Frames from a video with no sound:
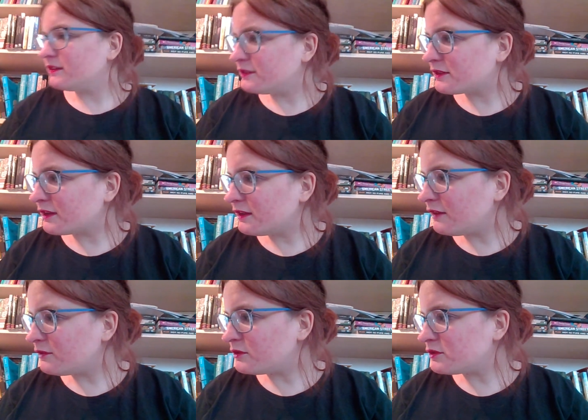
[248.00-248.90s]
just kind of
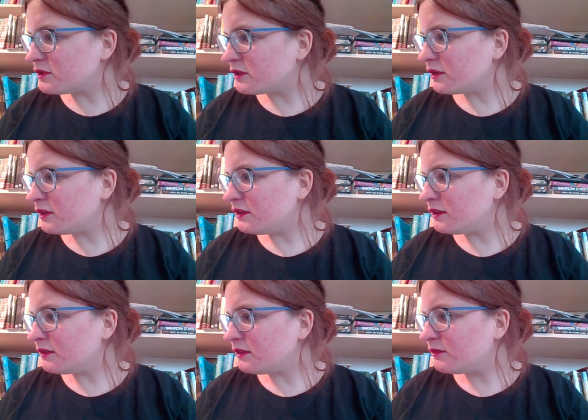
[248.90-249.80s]
have to check in
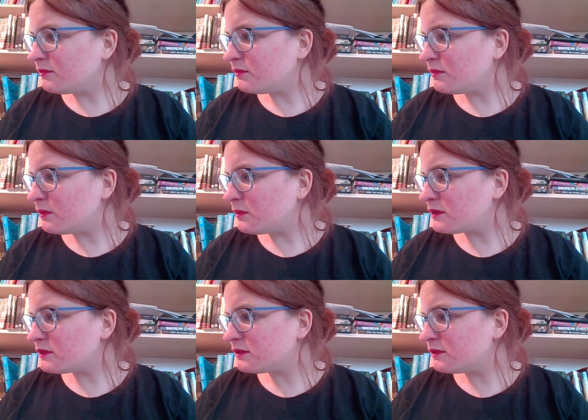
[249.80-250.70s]
a
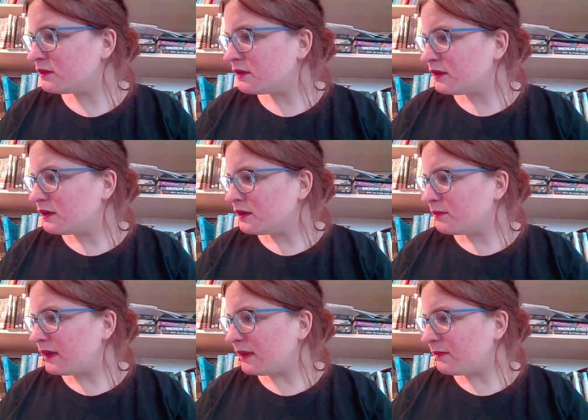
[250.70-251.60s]
moment.
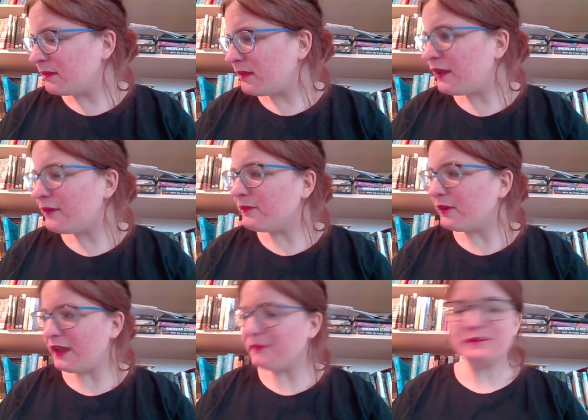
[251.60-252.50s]
Blah blah blah.
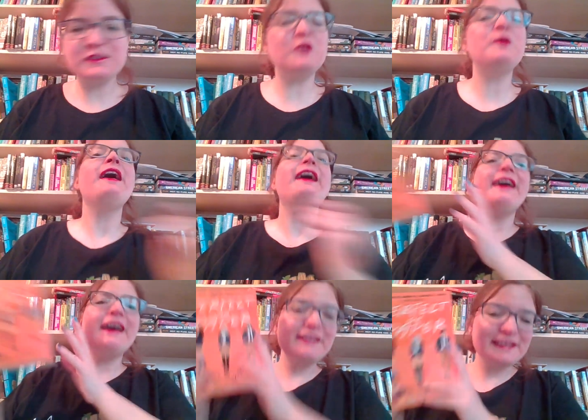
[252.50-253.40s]
Okay, so
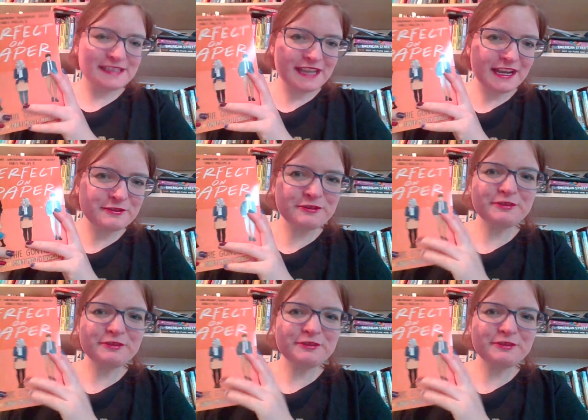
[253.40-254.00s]
Alexander